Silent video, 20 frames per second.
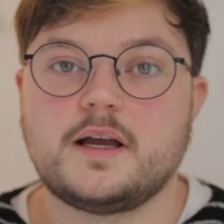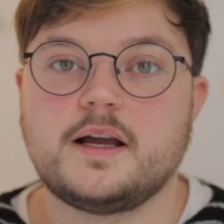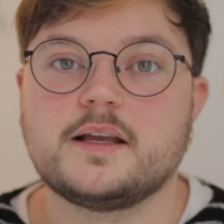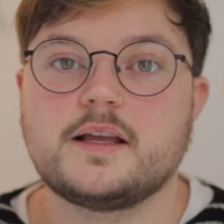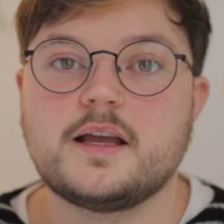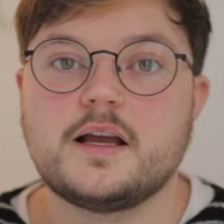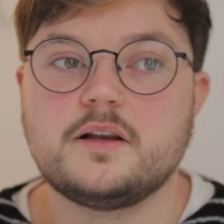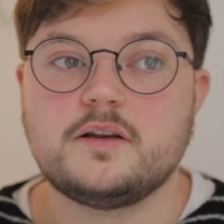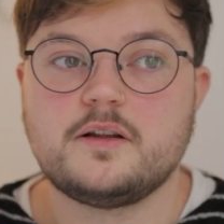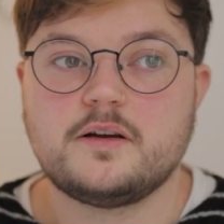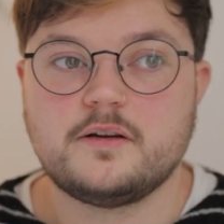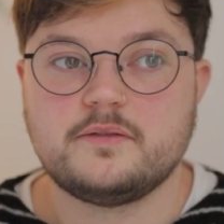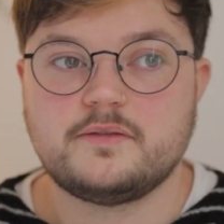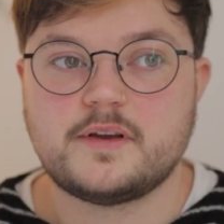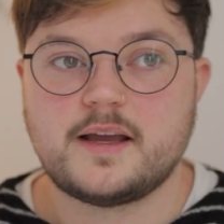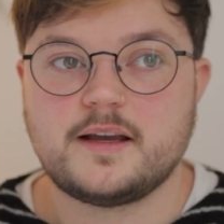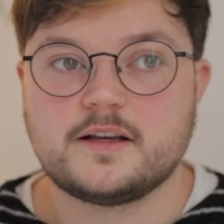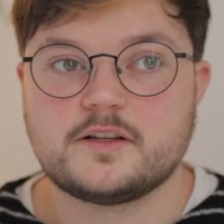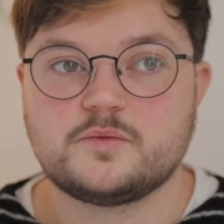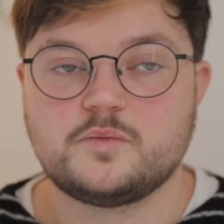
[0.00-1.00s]
I get a lot
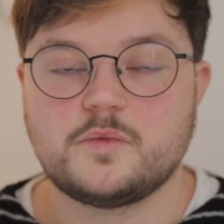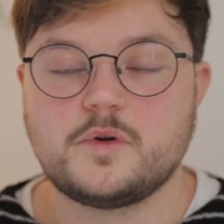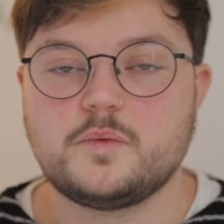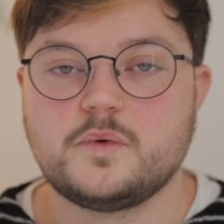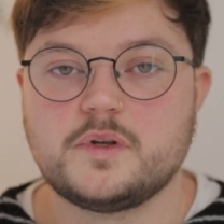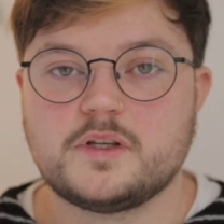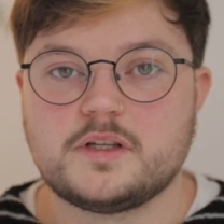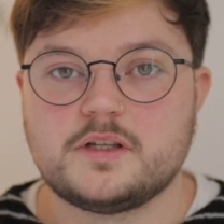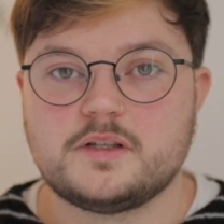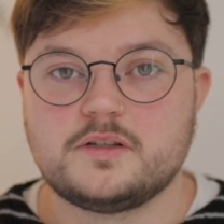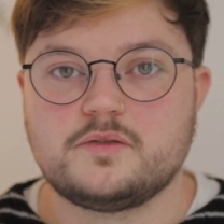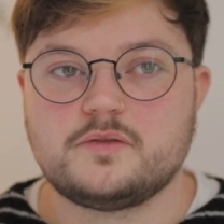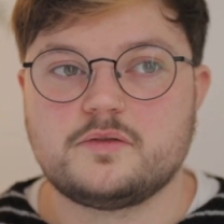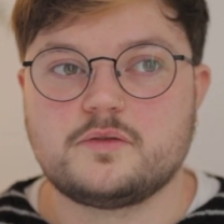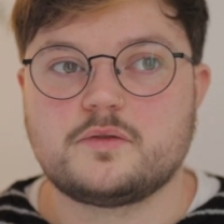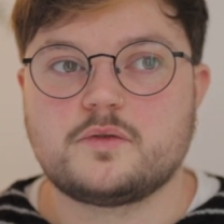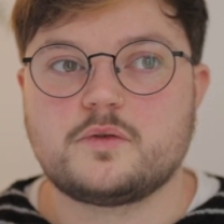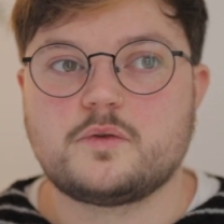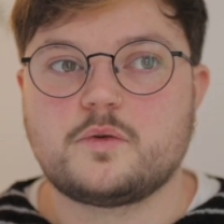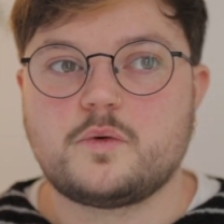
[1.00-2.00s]
of eczema, which is
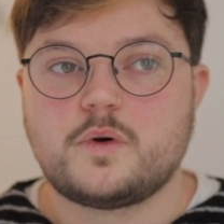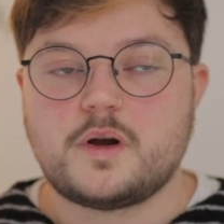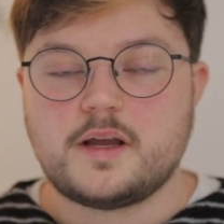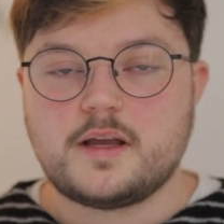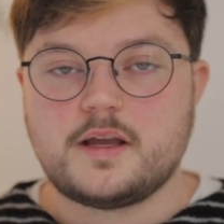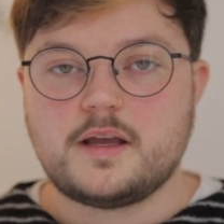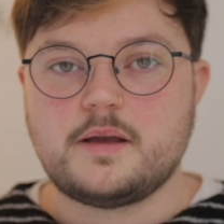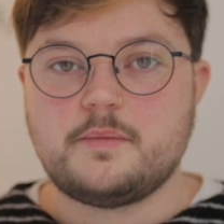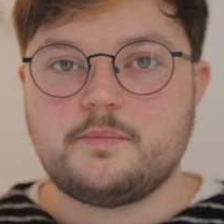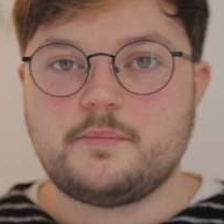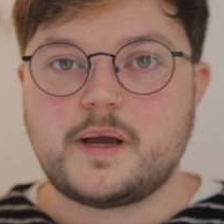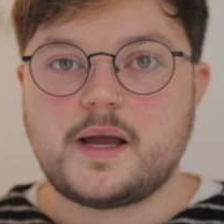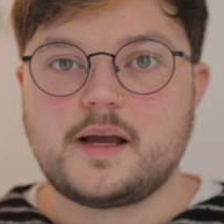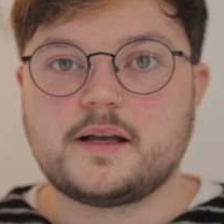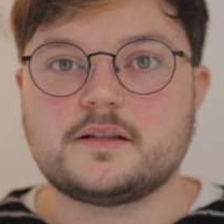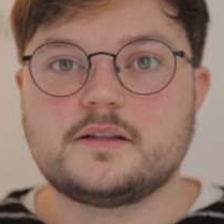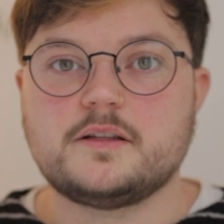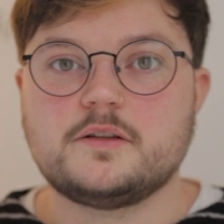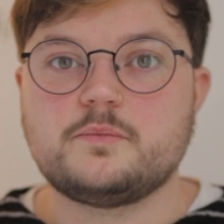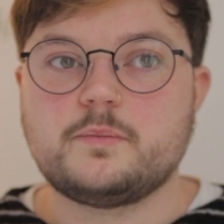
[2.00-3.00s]
quite
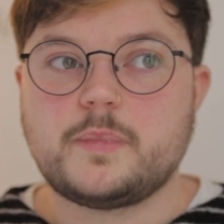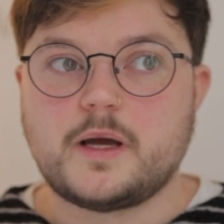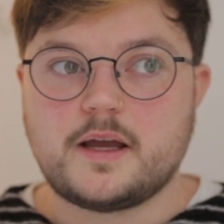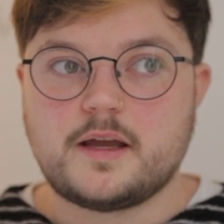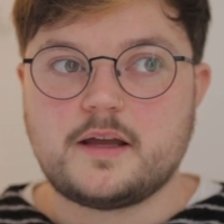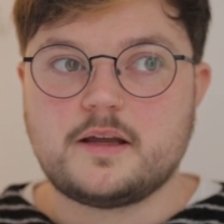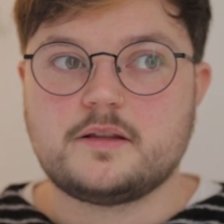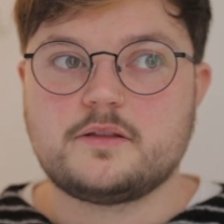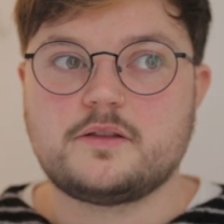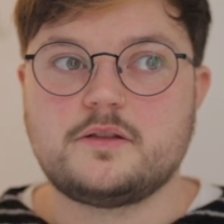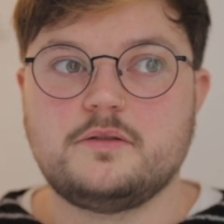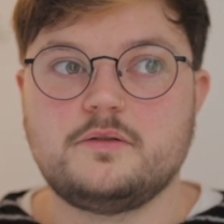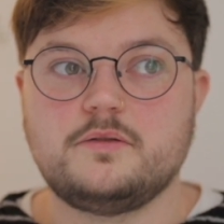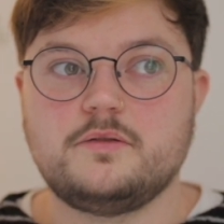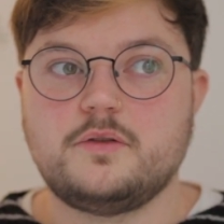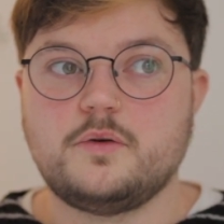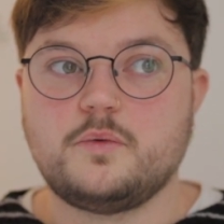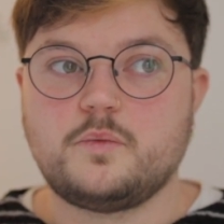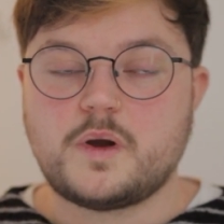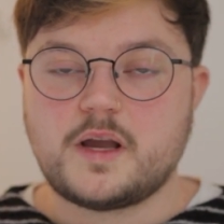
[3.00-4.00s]
impacted by
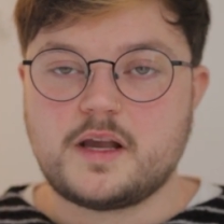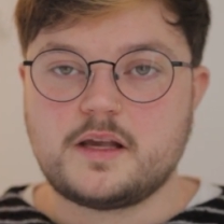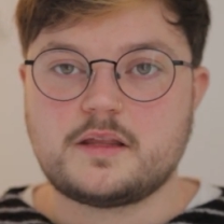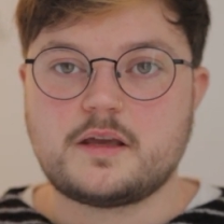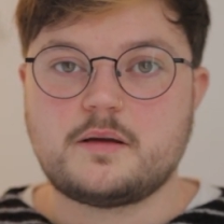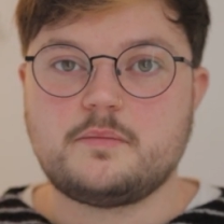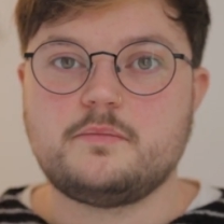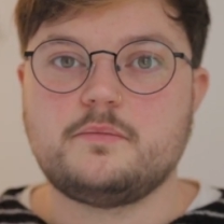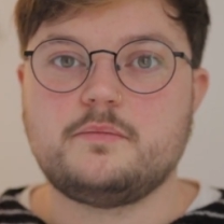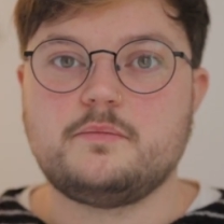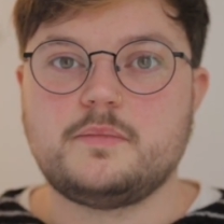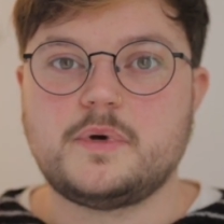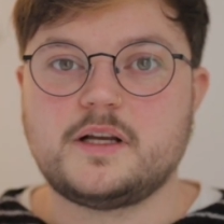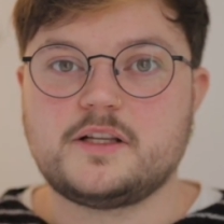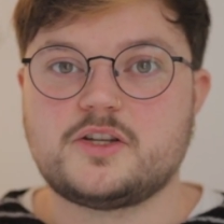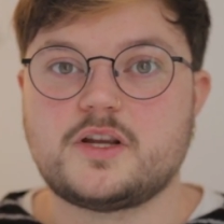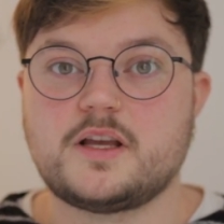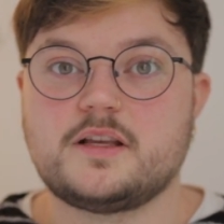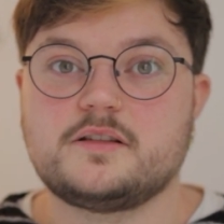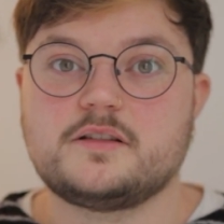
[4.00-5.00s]
the way that my
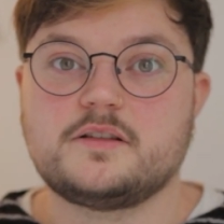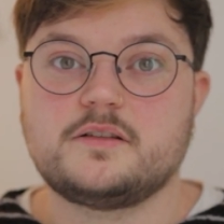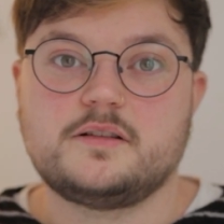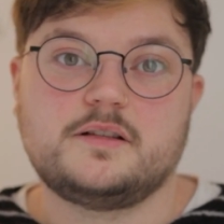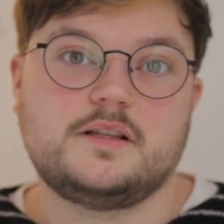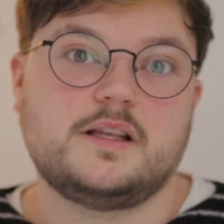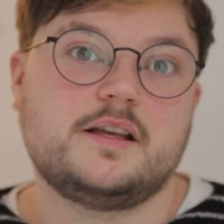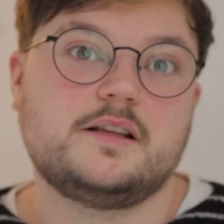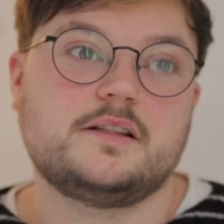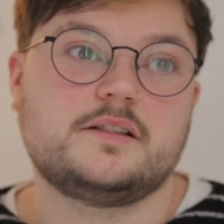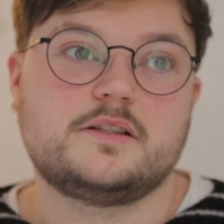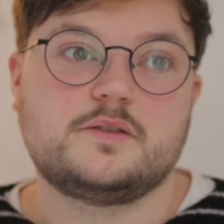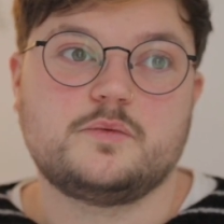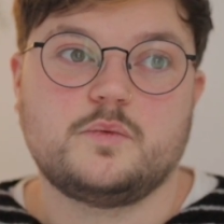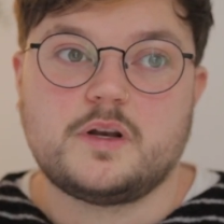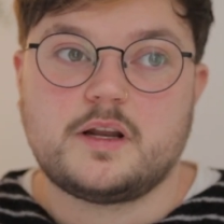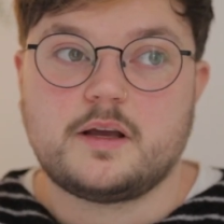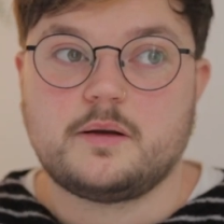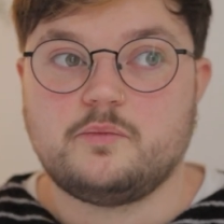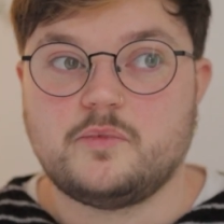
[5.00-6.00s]
chest sits
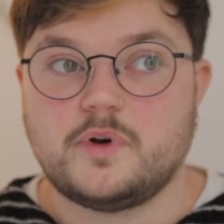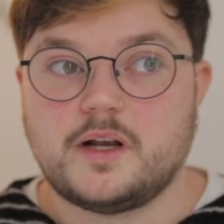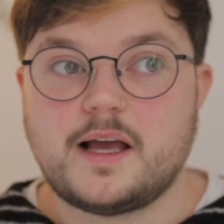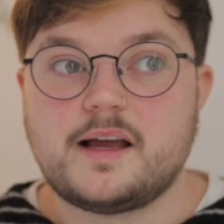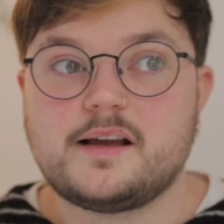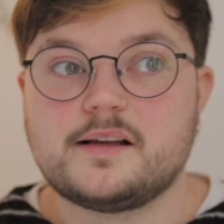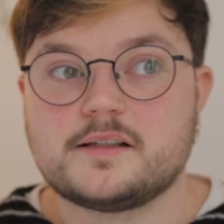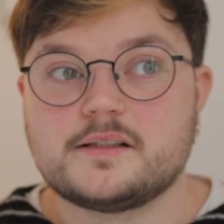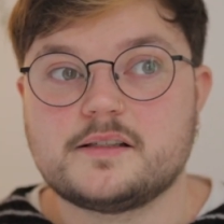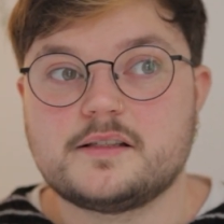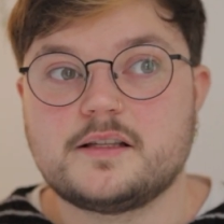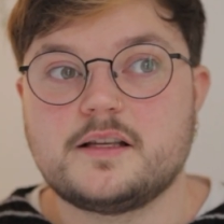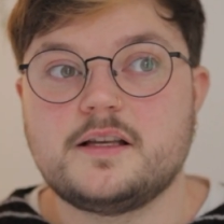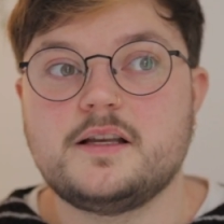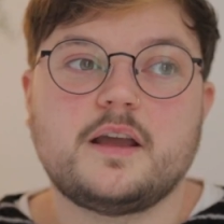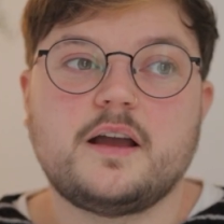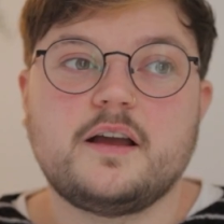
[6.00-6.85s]
when I'm relaxed.